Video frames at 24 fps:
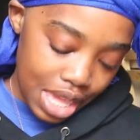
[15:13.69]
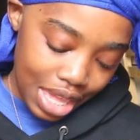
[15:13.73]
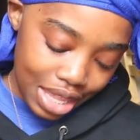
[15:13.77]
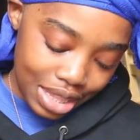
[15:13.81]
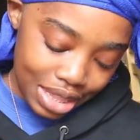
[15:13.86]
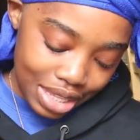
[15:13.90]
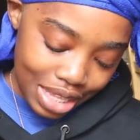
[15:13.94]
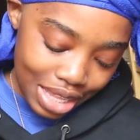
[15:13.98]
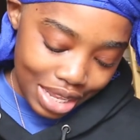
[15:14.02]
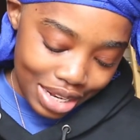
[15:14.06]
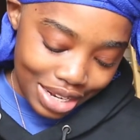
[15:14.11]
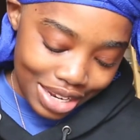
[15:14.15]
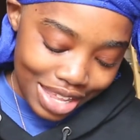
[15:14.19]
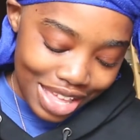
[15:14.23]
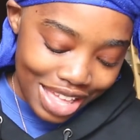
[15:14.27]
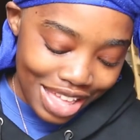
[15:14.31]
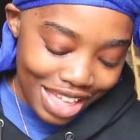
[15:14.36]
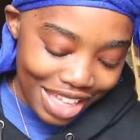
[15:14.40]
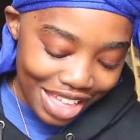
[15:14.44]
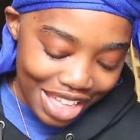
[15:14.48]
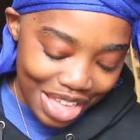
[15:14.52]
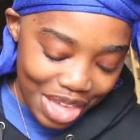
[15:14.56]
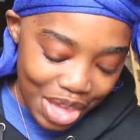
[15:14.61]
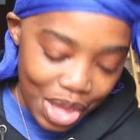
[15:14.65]
And
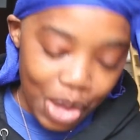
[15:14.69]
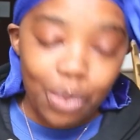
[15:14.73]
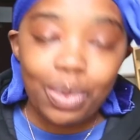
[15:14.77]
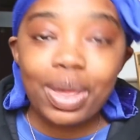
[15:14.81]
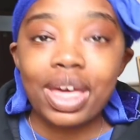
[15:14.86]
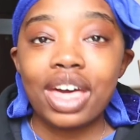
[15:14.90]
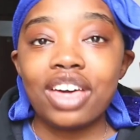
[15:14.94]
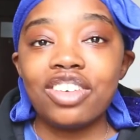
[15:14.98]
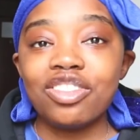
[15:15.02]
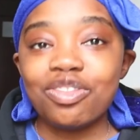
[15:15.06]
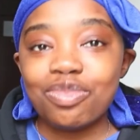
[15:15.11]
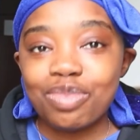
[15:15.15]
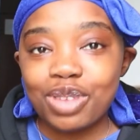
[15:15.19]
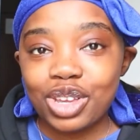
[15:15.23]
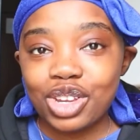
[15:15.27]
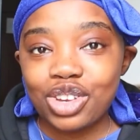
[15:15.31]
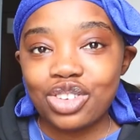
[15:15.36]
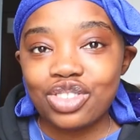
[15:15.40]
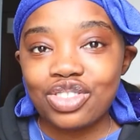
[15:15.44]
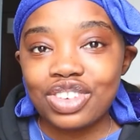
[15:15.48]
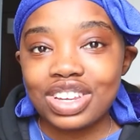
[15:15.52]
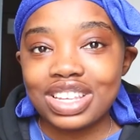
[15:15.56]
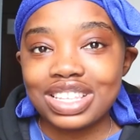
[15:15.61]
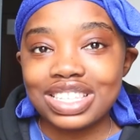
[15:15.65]
then we have
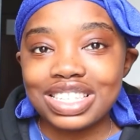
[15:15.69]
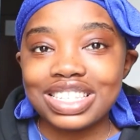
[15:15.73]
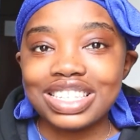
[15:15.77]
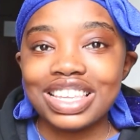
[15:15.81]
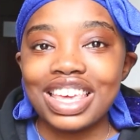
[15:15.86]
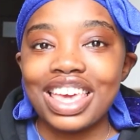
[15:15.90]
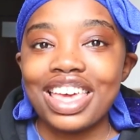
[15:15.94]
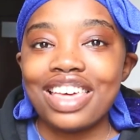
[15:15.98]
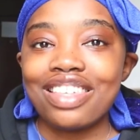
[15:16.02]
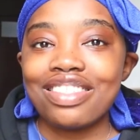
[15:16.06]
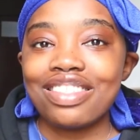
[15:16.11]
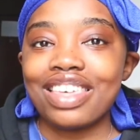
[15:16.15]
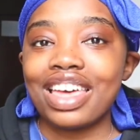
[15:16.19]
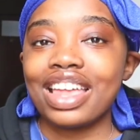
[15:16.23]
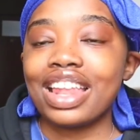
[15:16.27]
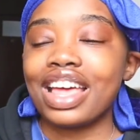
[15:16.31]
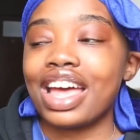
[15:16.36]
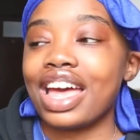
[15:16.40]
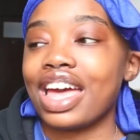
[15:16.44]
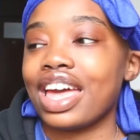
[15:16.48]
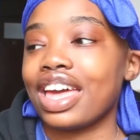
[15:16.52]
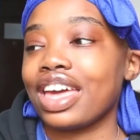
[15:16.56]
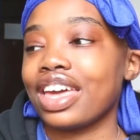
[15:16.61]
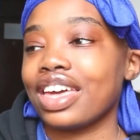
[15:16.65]
Pinterest, that
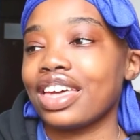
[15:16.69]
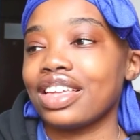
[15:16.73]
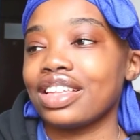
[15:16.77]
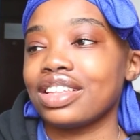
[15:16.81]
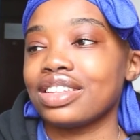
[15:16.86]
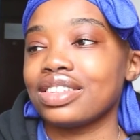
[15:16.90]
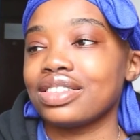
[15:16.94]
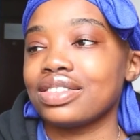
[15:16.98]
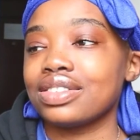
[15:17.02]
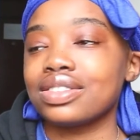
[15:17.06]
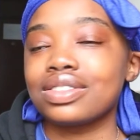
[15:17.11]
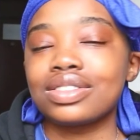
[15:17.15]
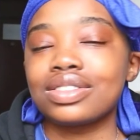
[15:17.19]
I